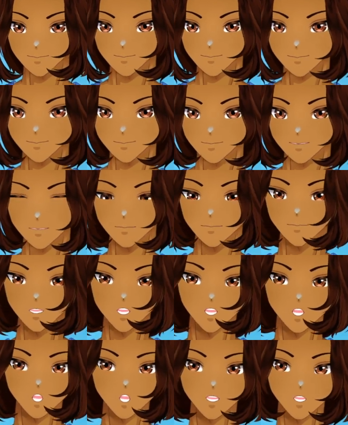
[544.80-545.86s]
There's one
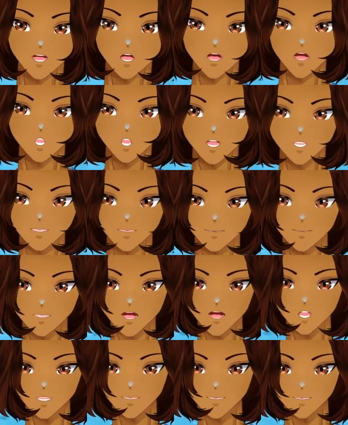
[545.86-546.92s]
other thing I want to
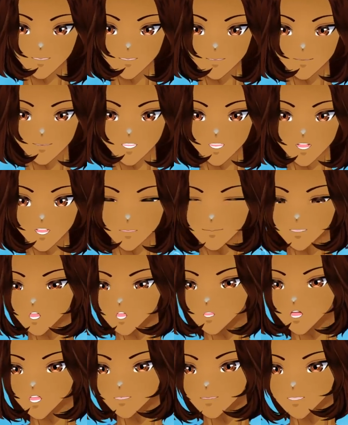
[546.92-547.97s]
announce. For
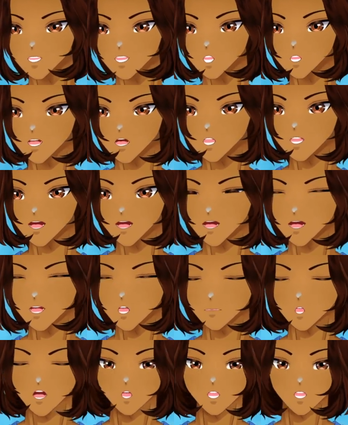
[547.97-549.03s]
anyone who's here right now, I'll
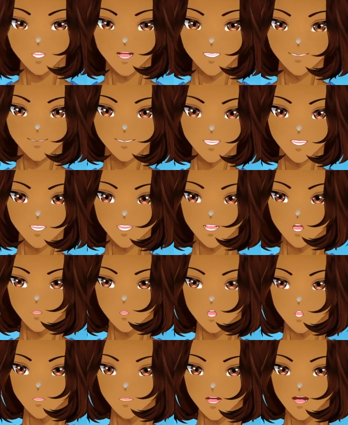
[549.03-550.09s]
probably announce it again a couple
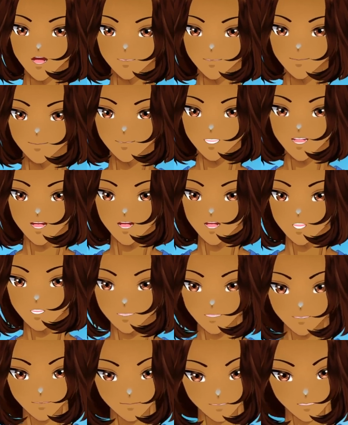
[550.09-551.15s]
other times, including
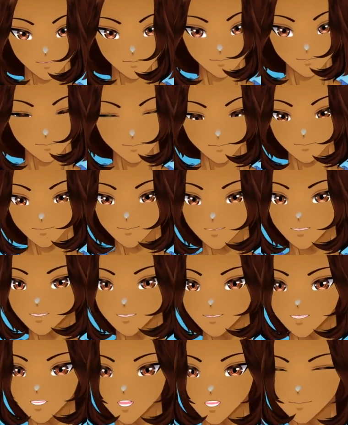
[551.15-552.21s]
if Paigey, if you're still in
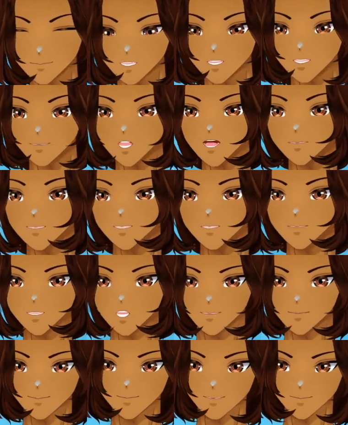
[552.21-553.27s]
chat, we do have a new
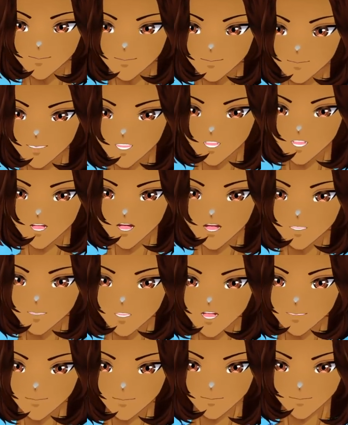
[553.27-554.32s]
emote. We
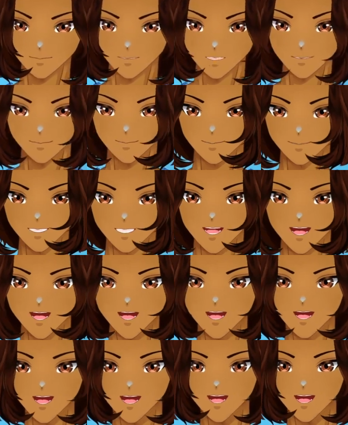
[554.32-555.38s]
have a new emote.
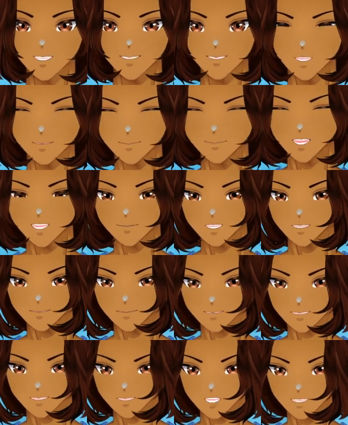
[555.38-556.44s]
I stopped dragging my
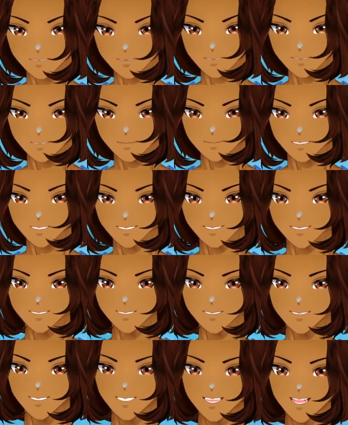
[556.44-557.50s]
feet around a little bit.
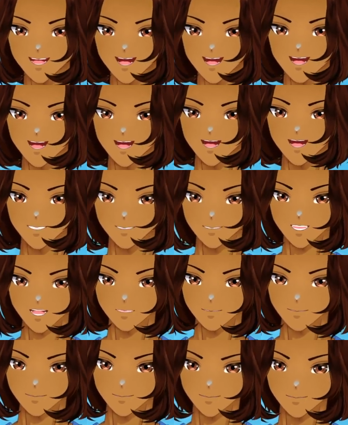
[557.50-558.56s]
I
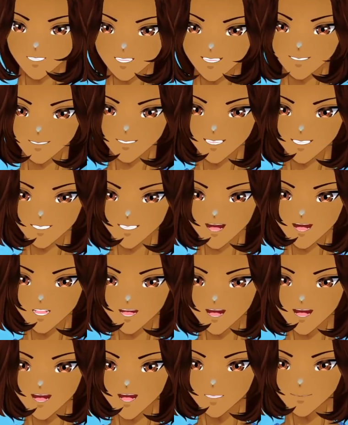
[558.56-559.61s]
stopped doing that, and now I
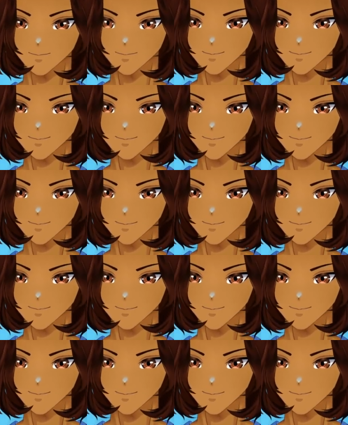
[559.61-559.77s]
have...